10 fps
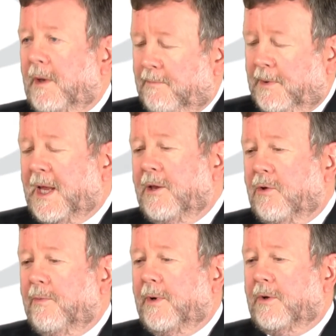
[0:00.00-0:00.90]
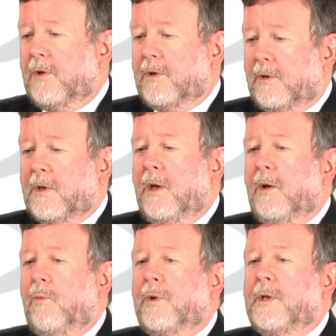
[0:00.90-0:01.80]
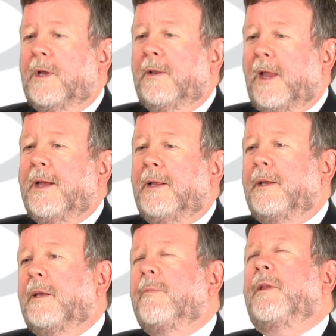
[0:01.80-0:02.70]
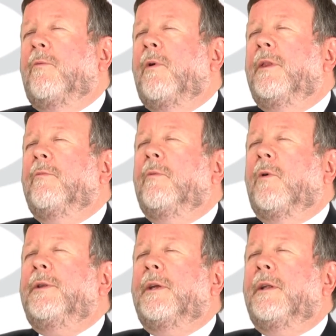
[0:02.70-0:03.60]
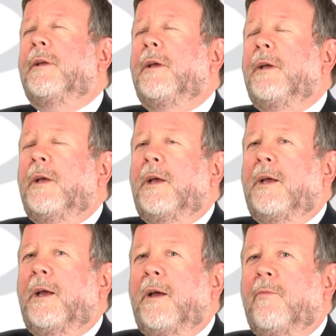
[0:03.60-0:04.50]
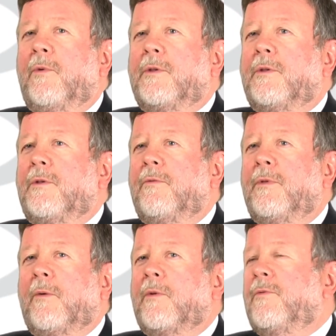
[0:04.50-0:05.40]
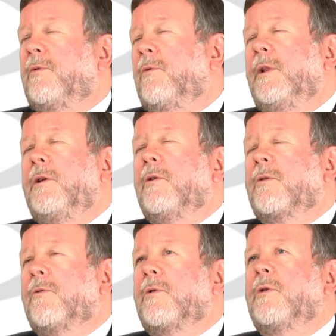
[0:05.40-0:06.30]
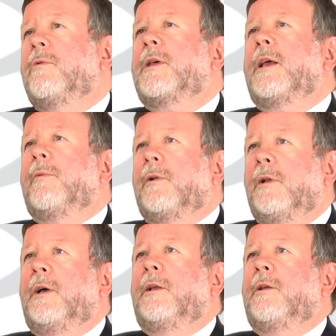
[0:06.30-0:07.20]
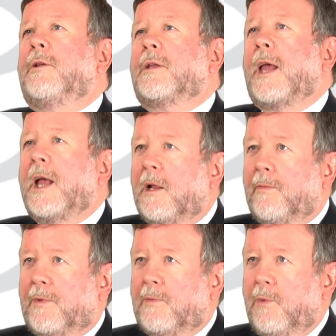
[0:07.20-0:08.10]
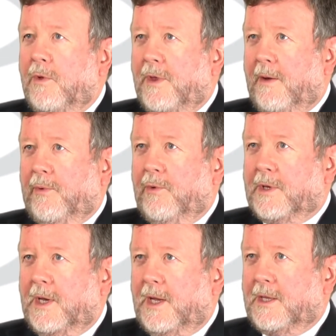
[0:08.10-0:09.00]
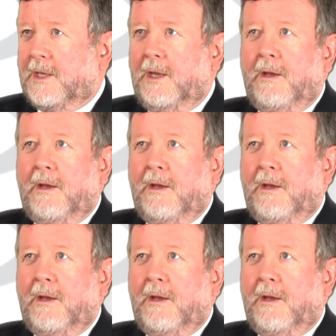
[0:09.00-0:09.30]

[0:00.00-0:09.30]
potential purchasers was likely to be the one that we wanted, that was really useful. She was able to just help smooth that process